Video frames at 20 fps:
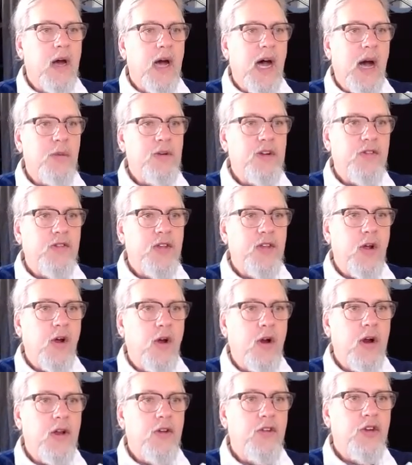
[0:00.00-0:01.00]
I would just
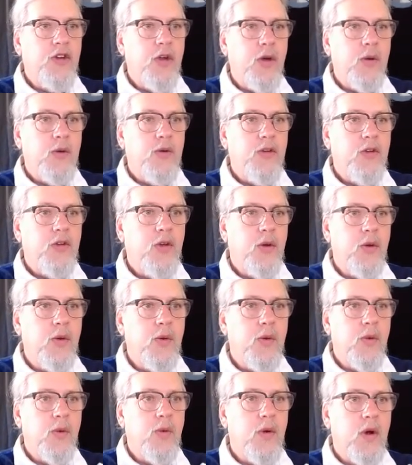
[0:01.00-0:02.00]
encourage you
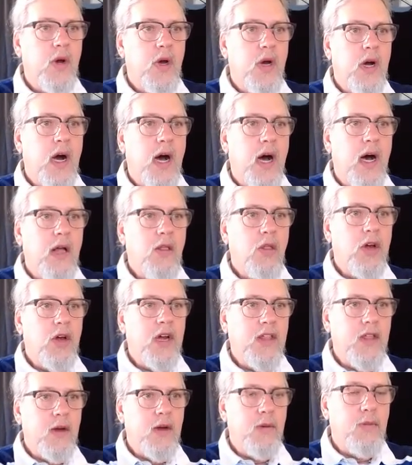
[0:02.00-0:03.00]
to
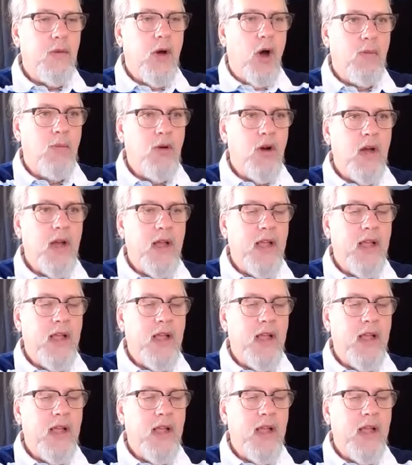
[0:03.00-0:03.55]
look at the homework.